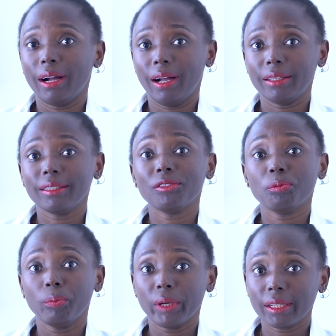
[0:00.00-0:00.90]
and it's
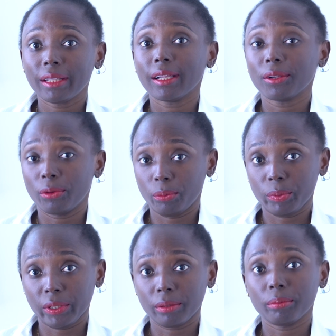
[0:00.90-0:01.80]
better than
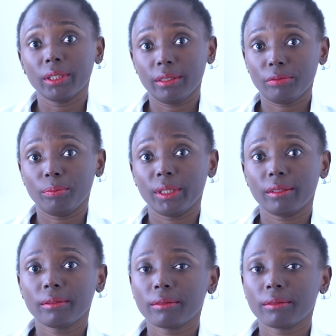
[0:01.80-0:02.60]
copying, believe me.